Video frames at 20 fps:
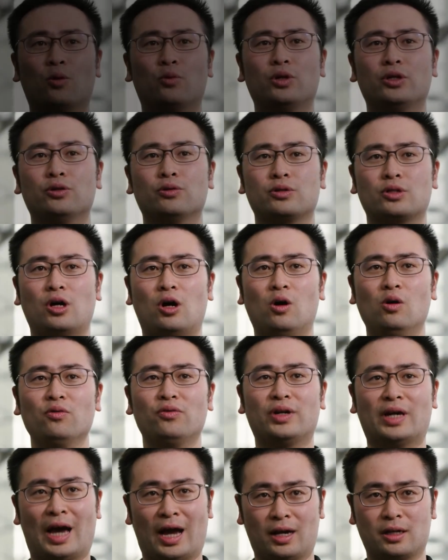not only
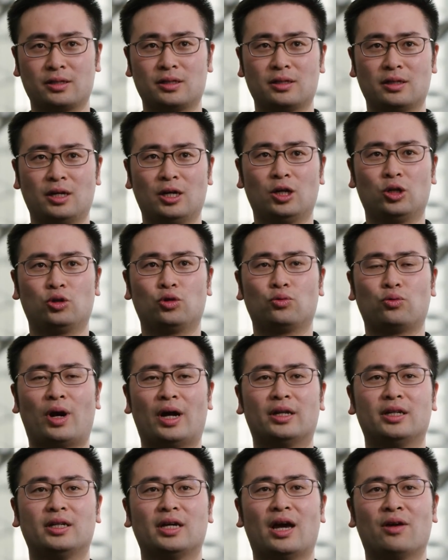extends the robot's
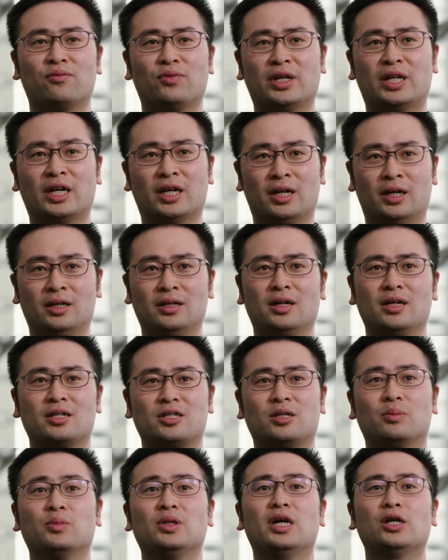lifespan, but also ensures it
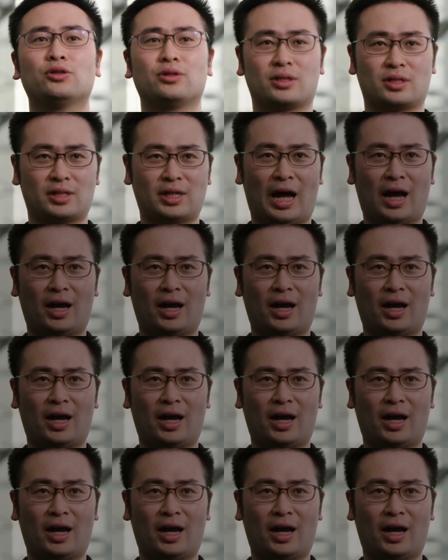operates in the